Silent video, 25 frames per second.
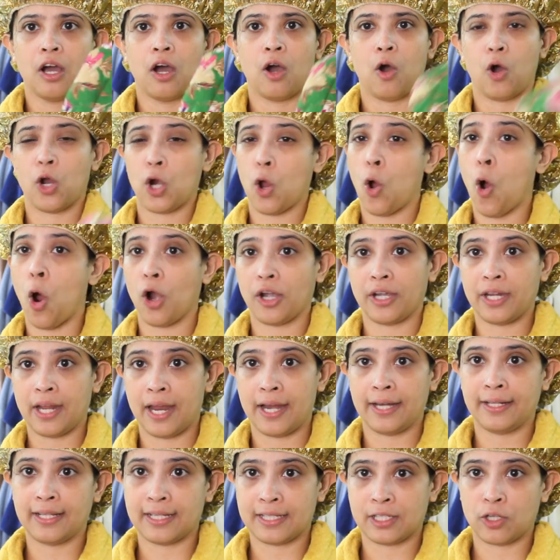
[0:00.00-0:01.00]
or a hot
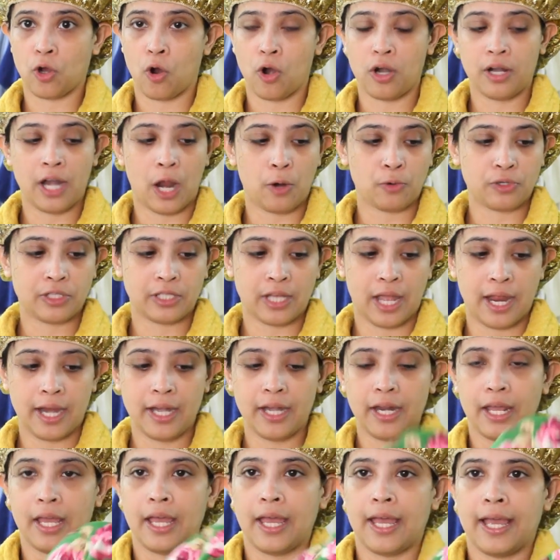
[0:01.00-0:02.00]
head that's called
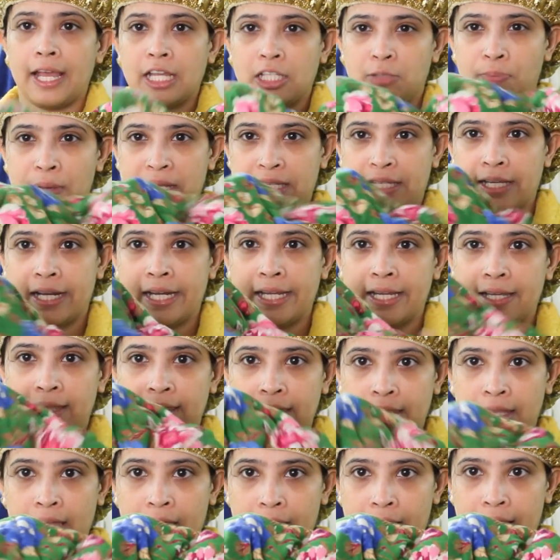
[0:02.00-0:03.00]
outside. It's basically a
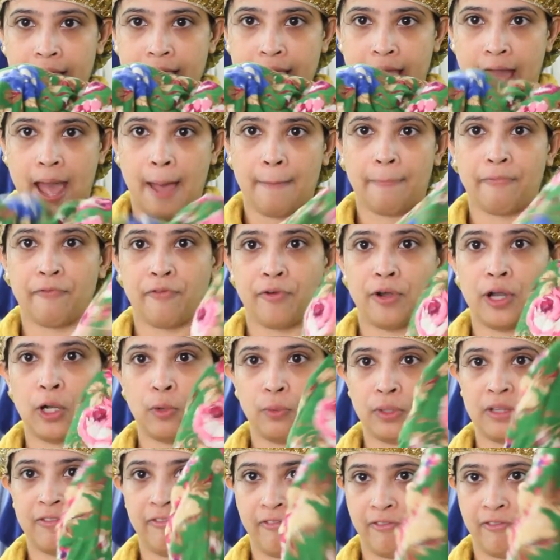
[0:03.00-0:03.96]
thick cap filled with